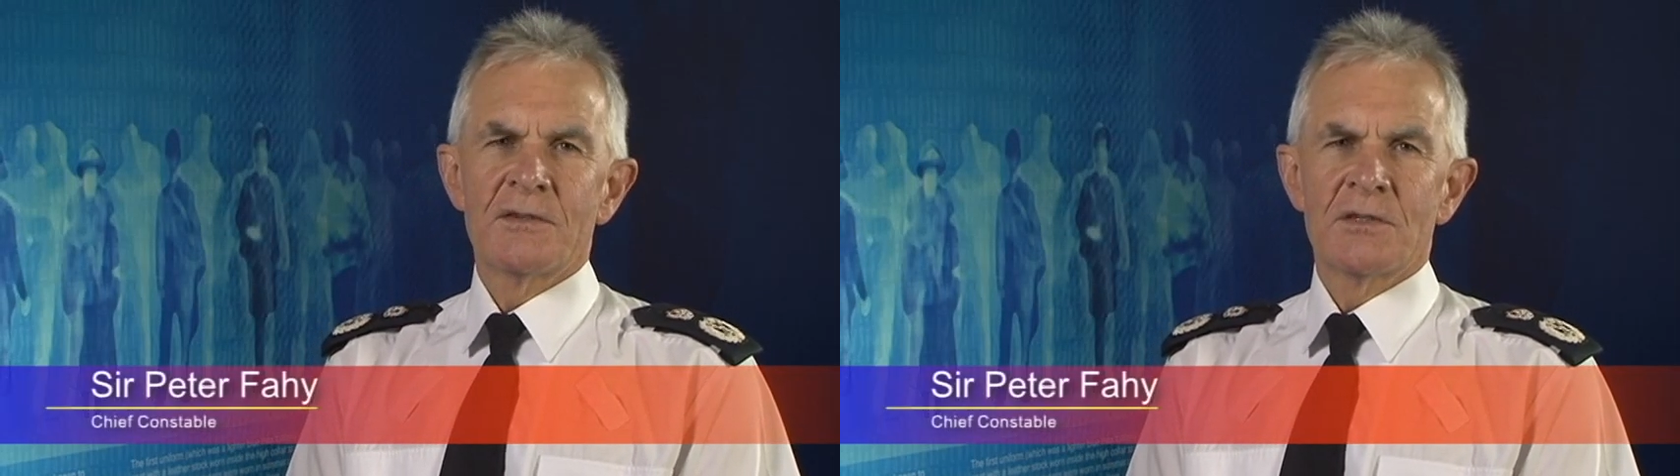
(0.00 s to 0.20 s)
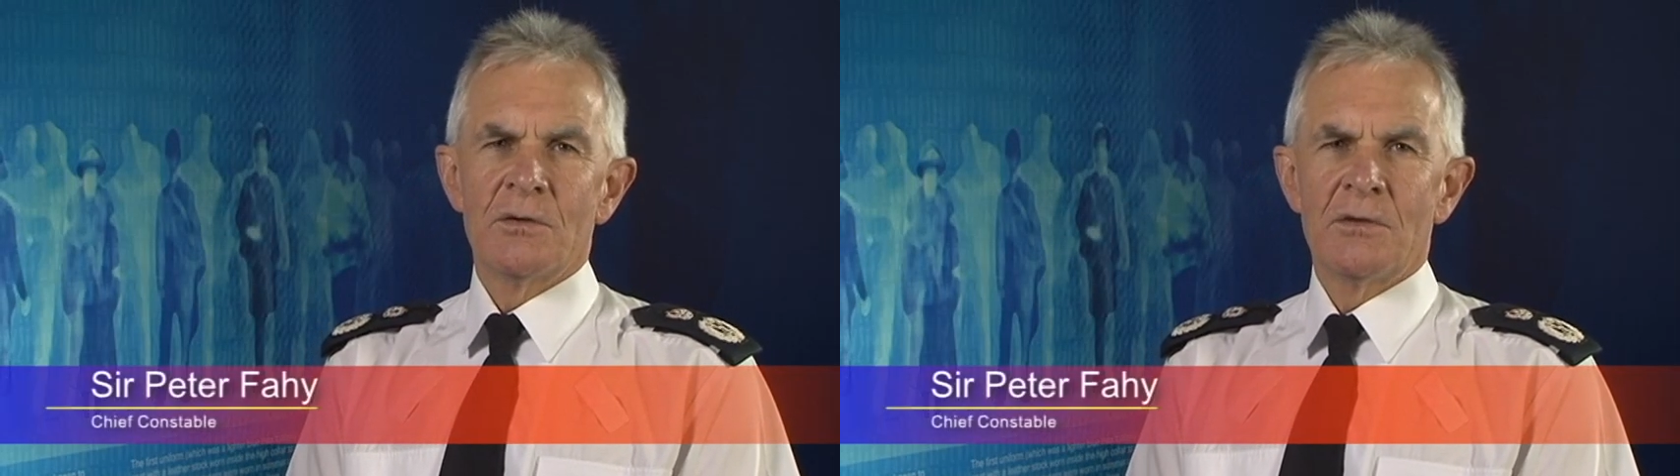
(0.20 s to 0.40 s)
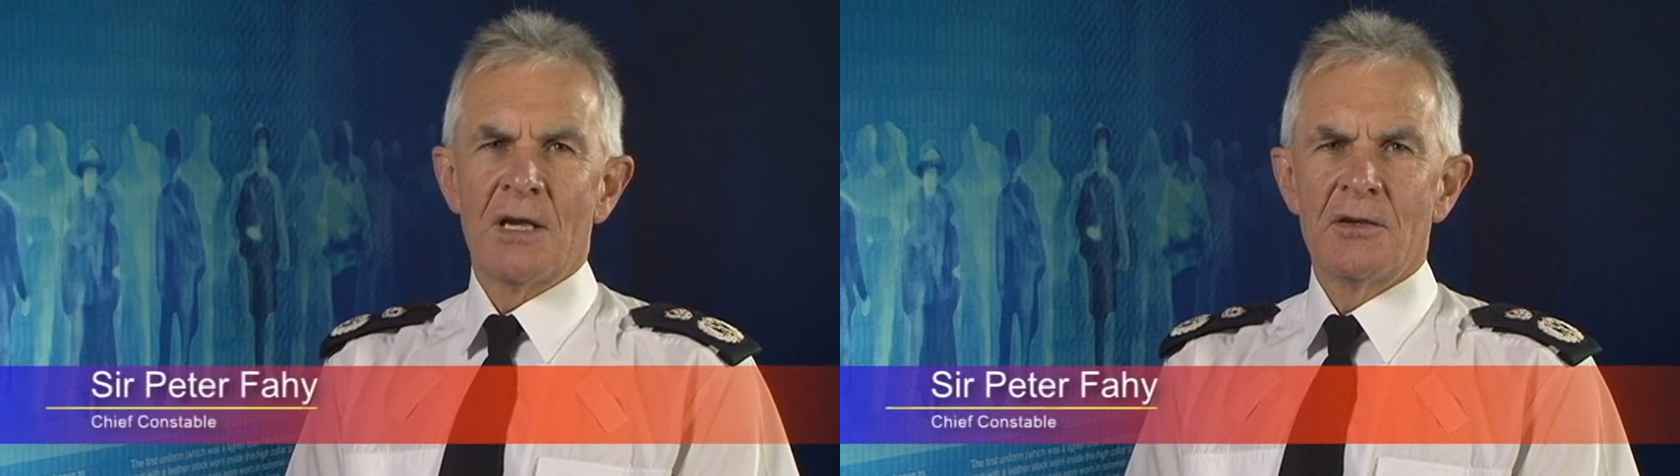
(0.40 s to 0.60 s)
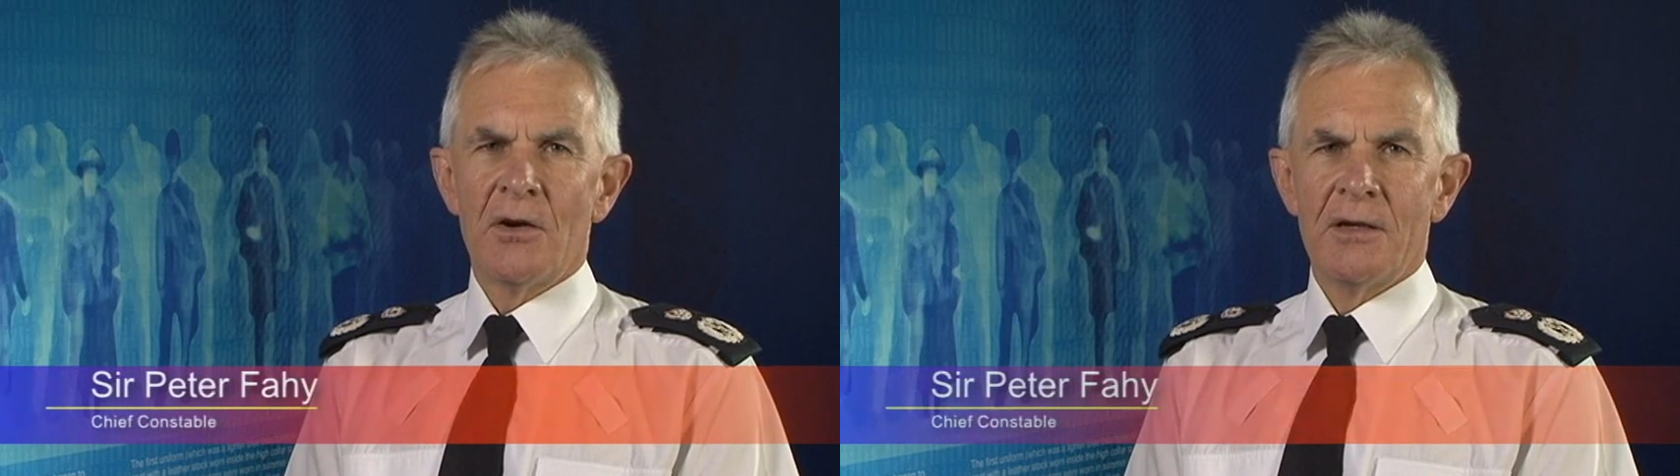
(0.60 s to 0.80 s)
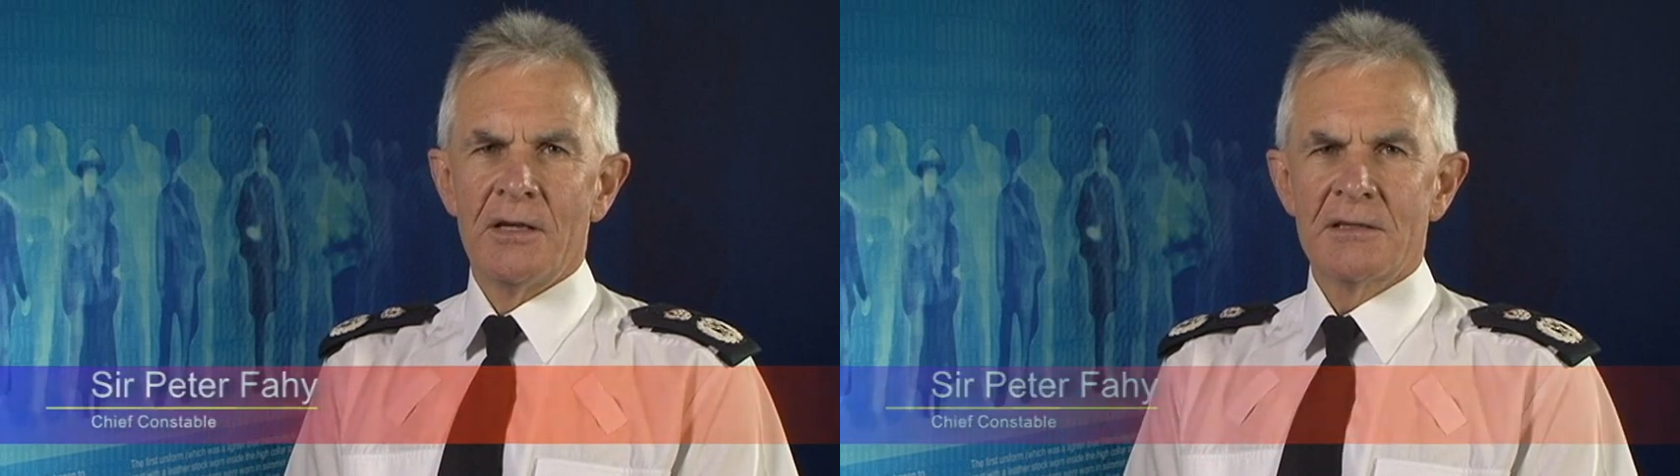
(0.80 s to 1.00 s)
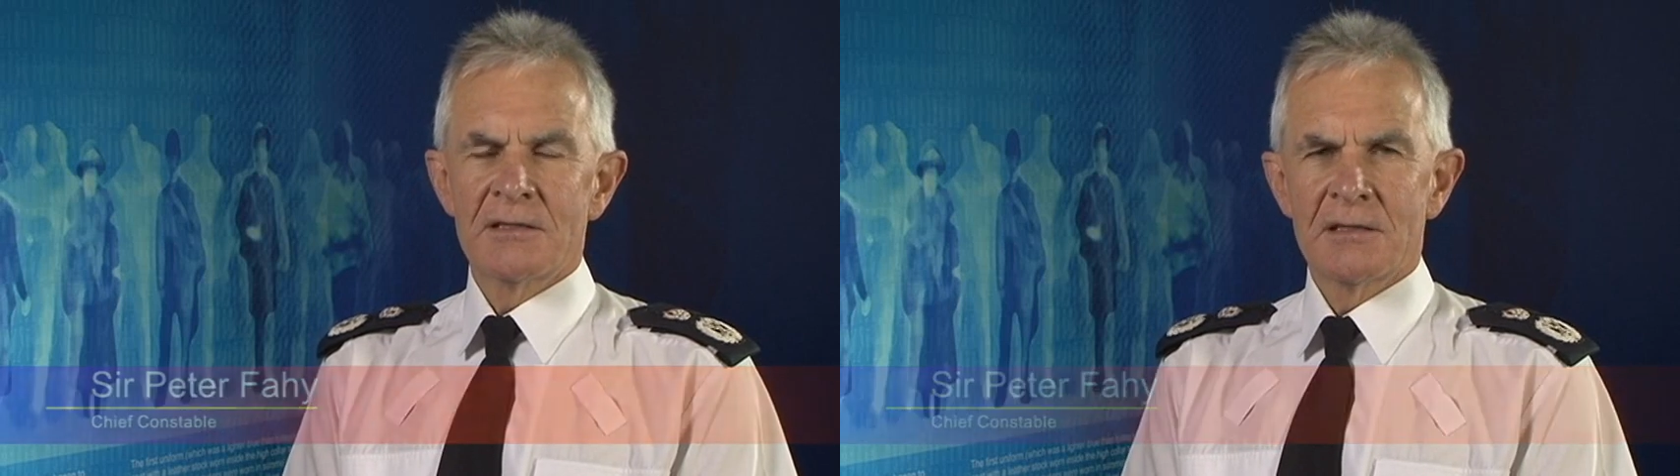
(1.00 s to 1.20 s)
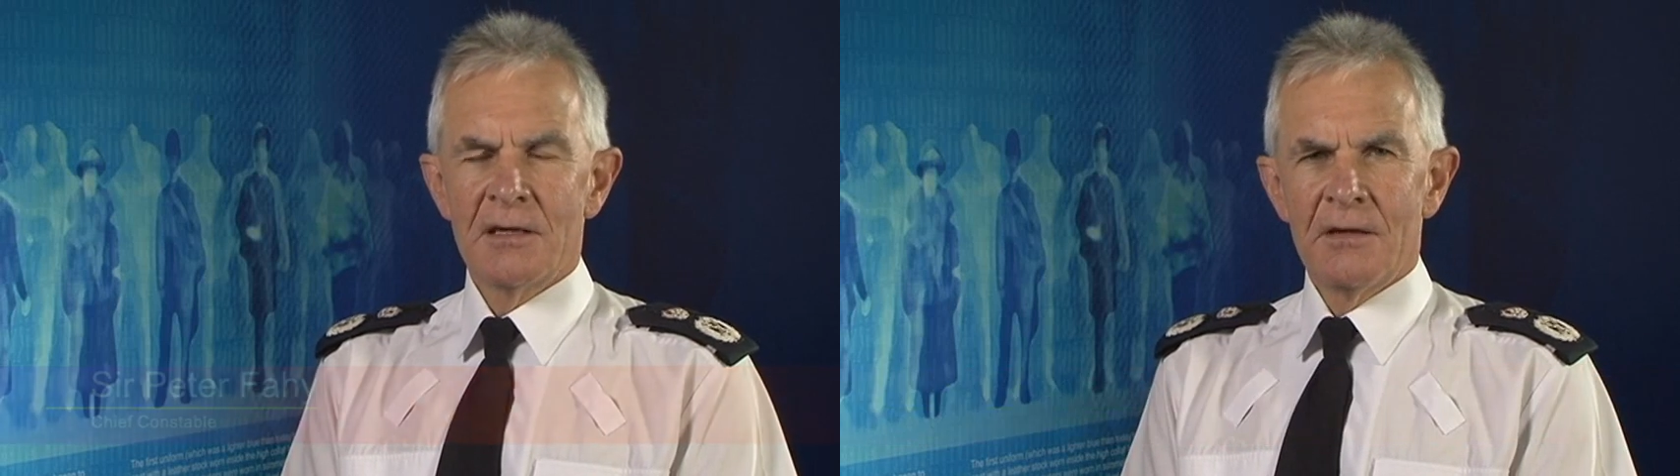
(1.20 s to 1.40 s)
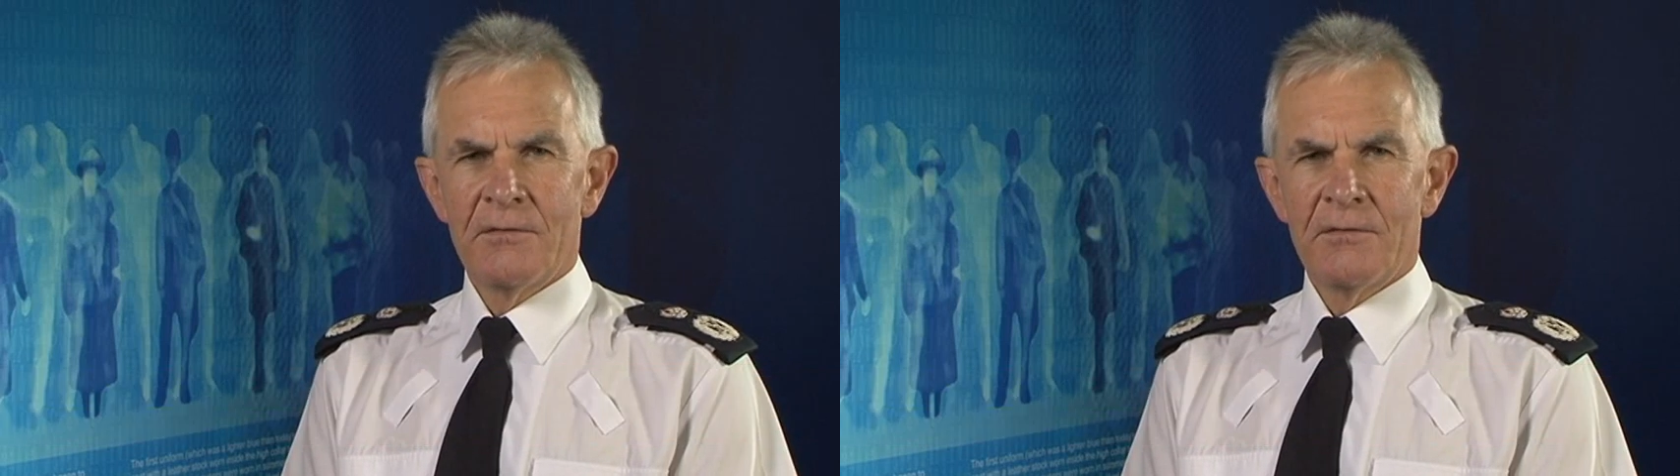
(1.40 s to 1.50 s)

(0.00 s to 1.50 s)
two dead colleagues,